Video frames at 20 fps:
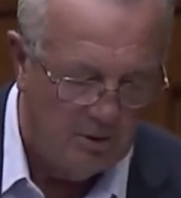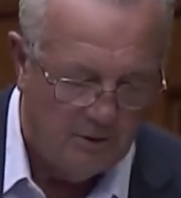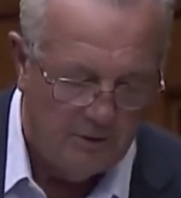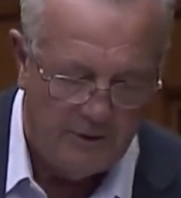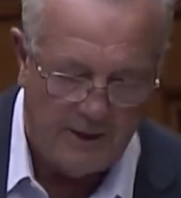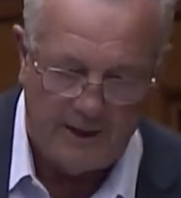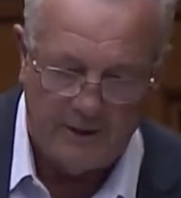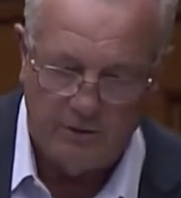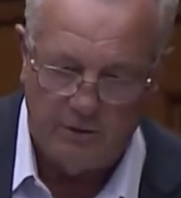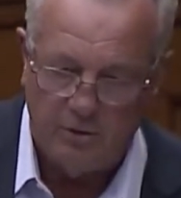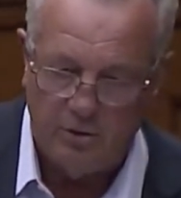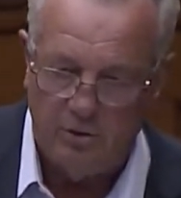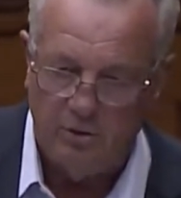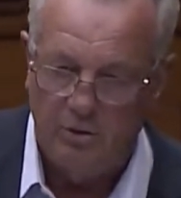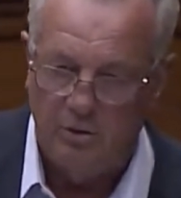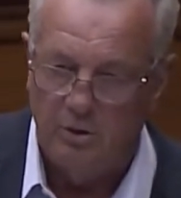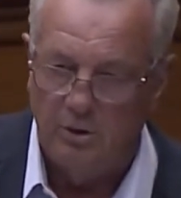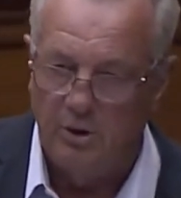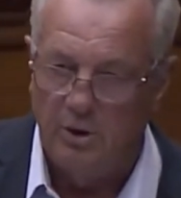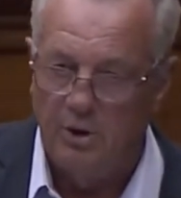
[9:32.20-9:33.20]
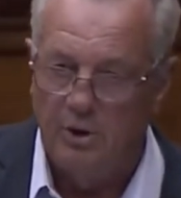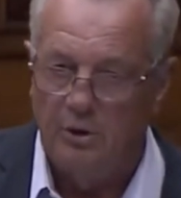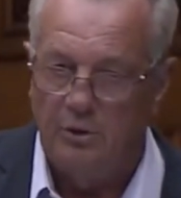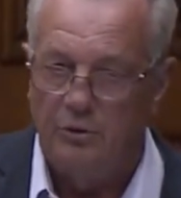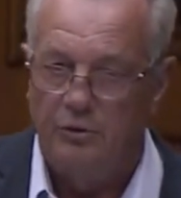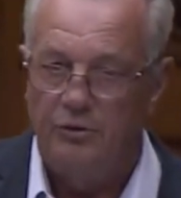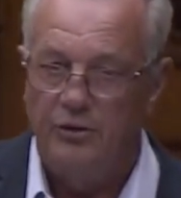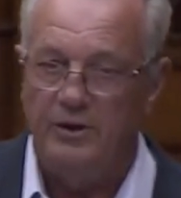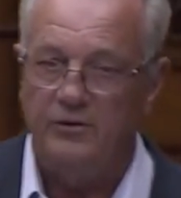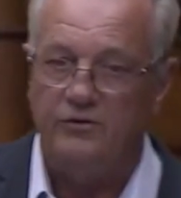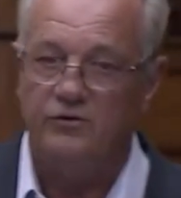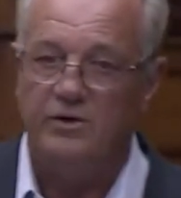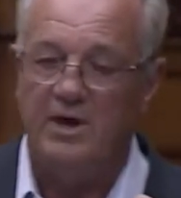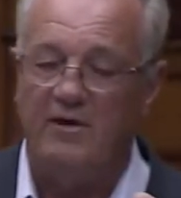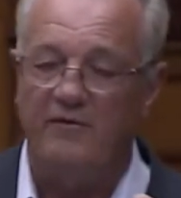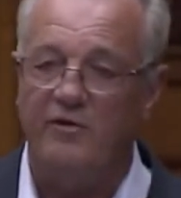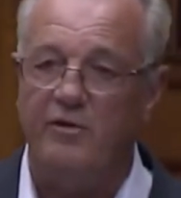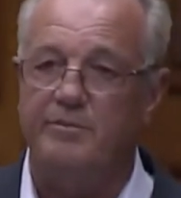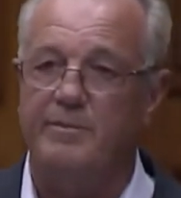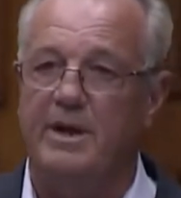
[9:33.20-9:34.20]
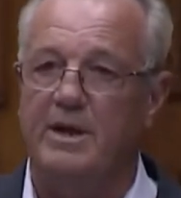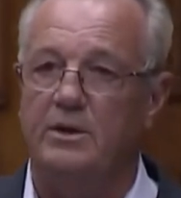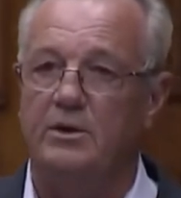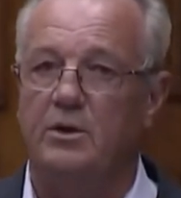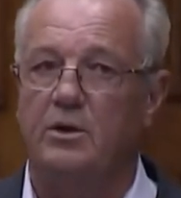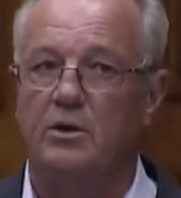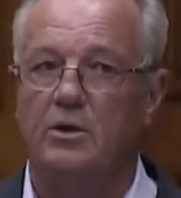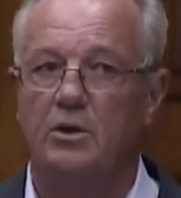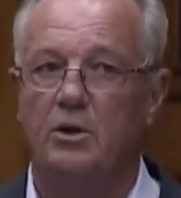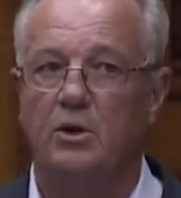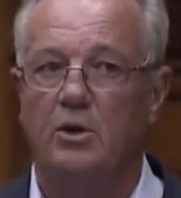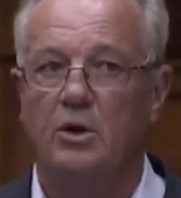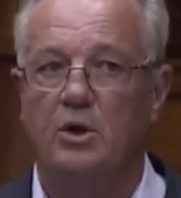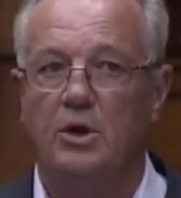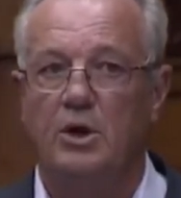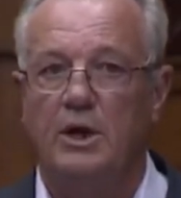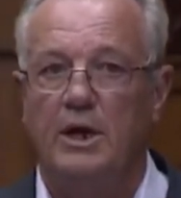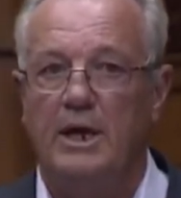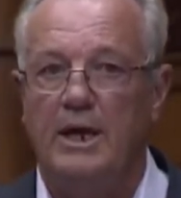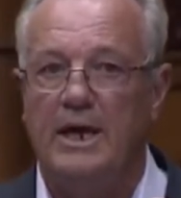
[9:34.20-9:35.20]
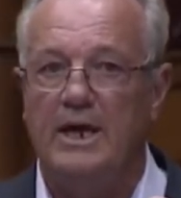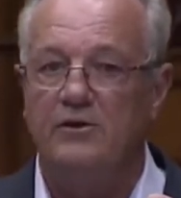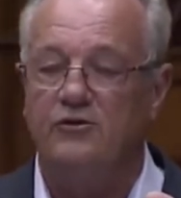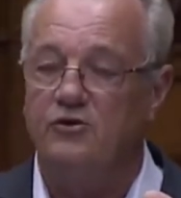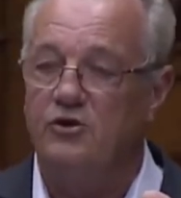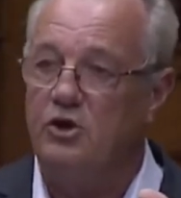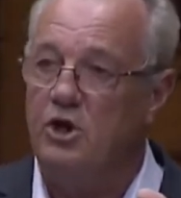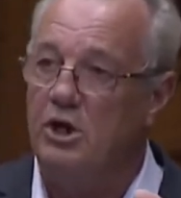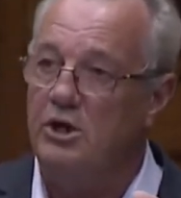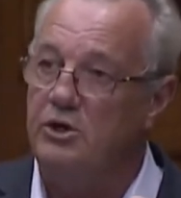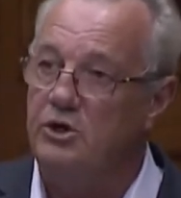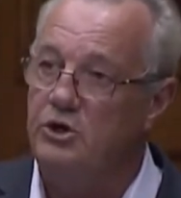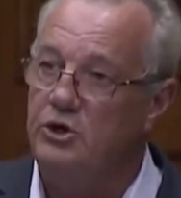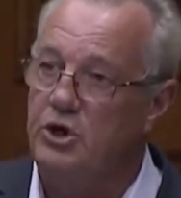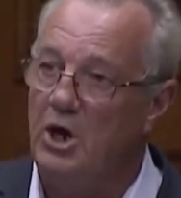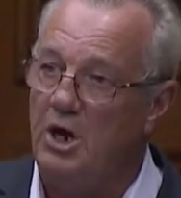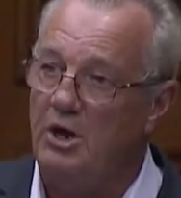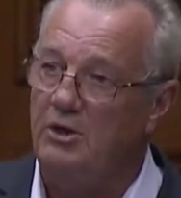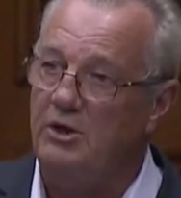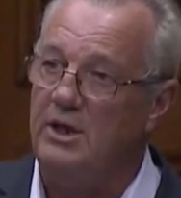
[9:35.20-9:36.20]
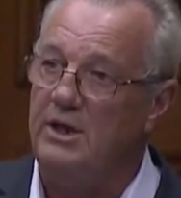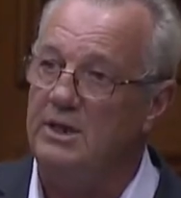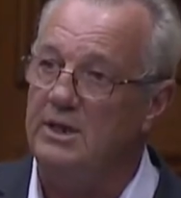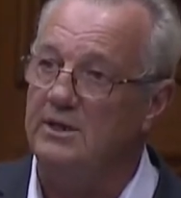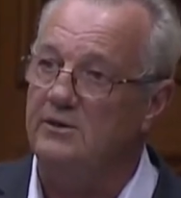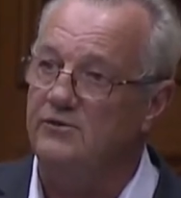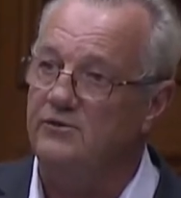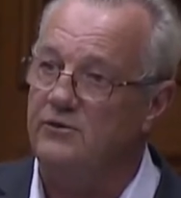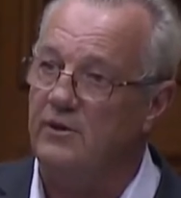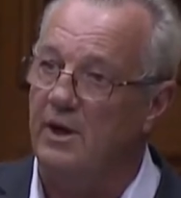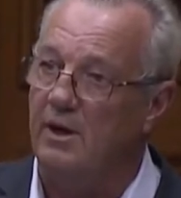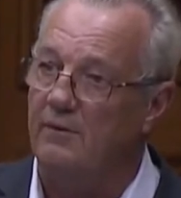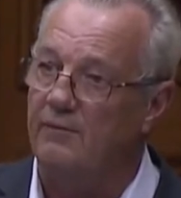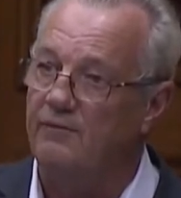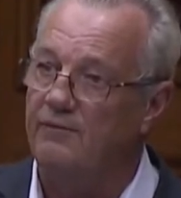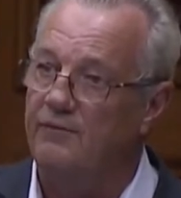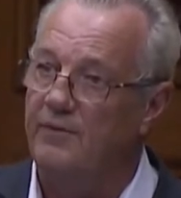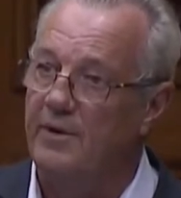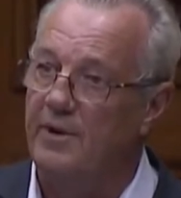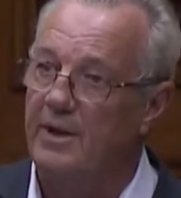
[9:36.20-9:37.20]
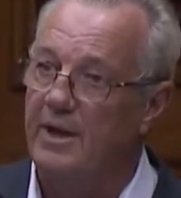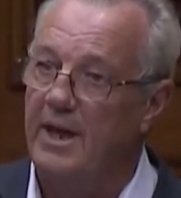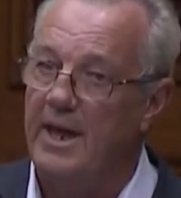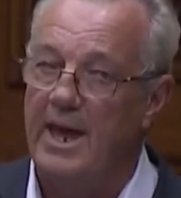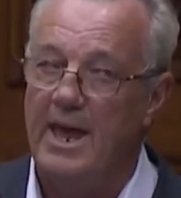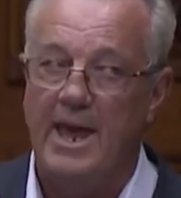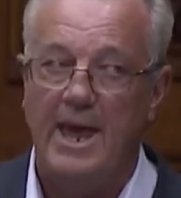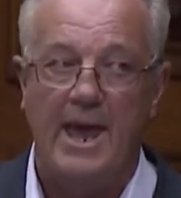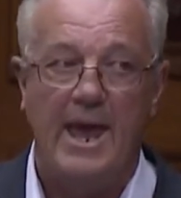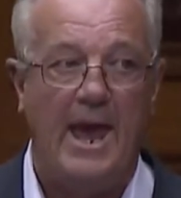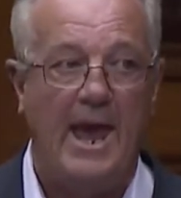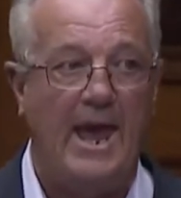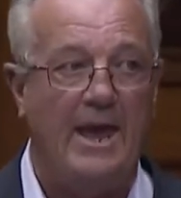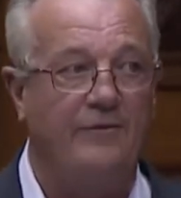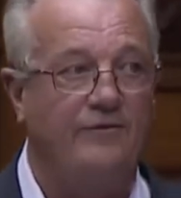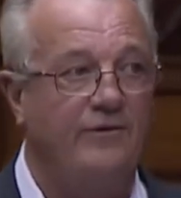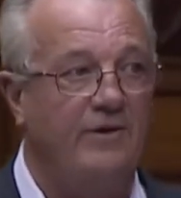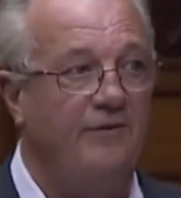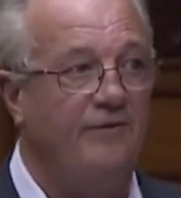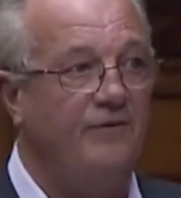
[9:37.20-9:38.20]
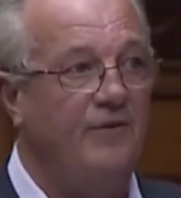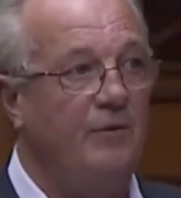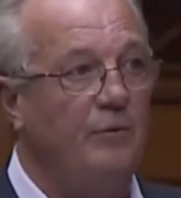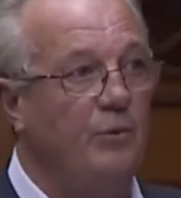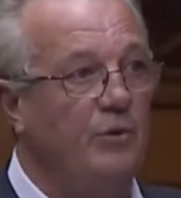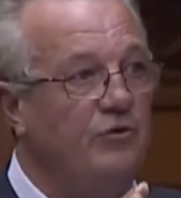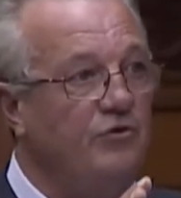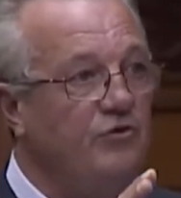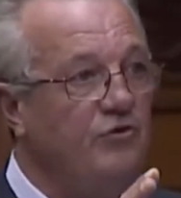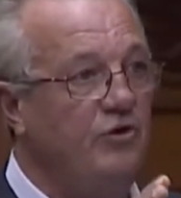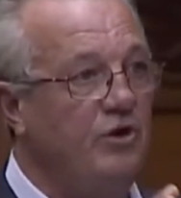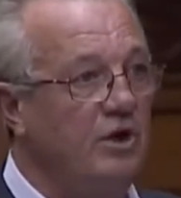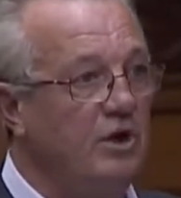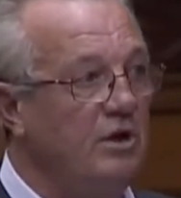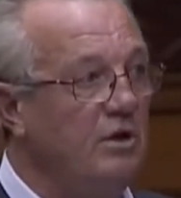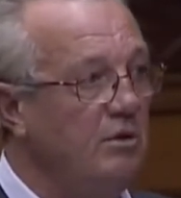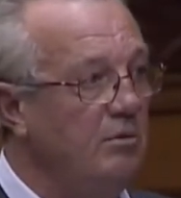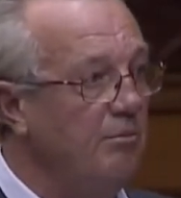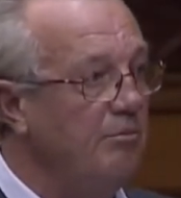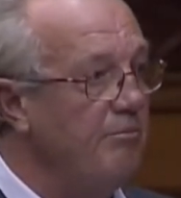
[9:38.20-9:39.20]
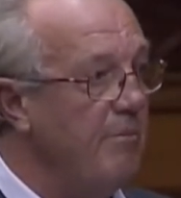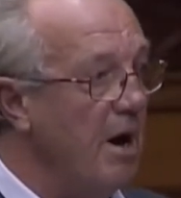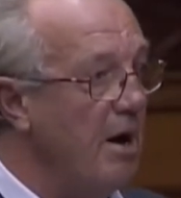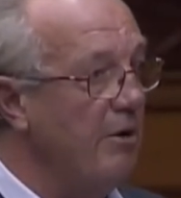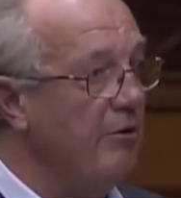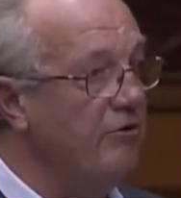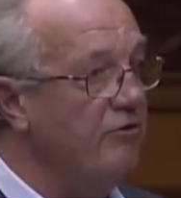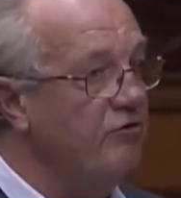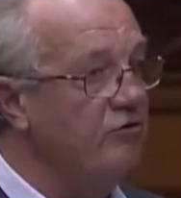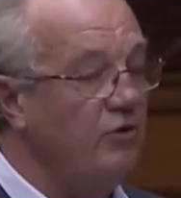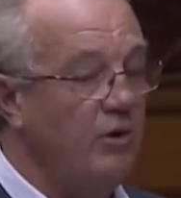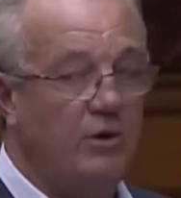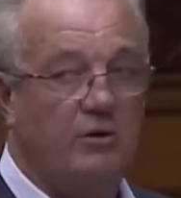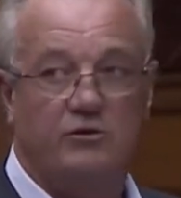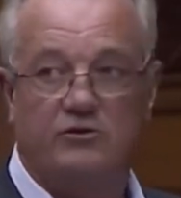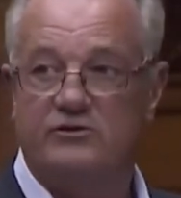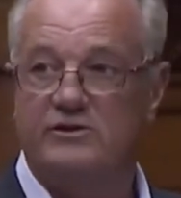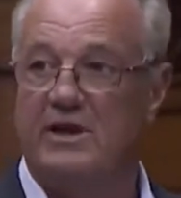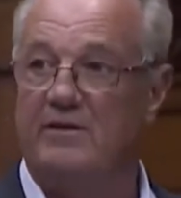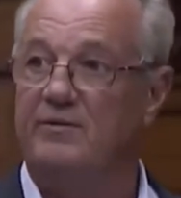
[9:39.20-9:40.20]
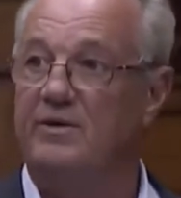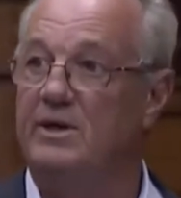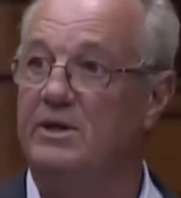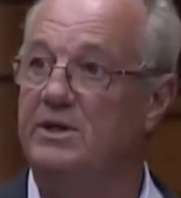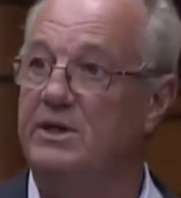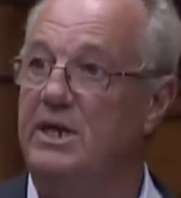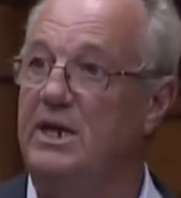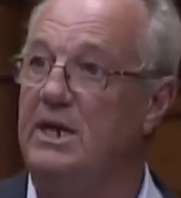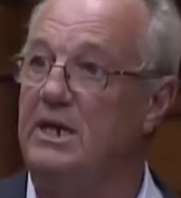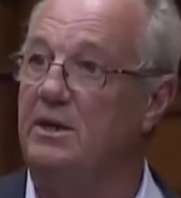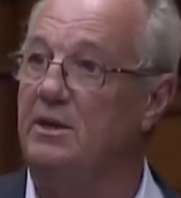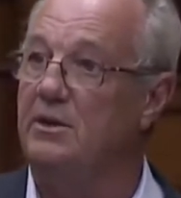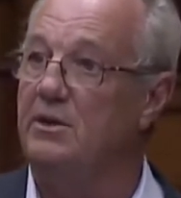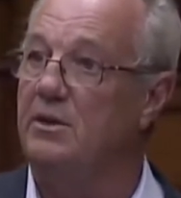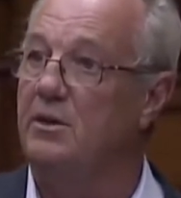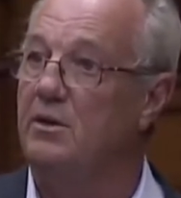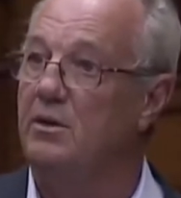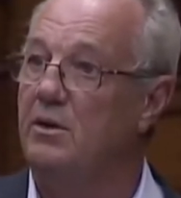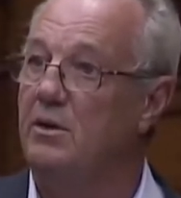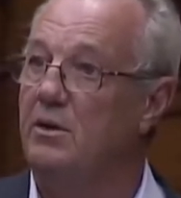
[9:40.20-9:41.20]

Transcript: that this government is conducting itself as if it was still March 17th,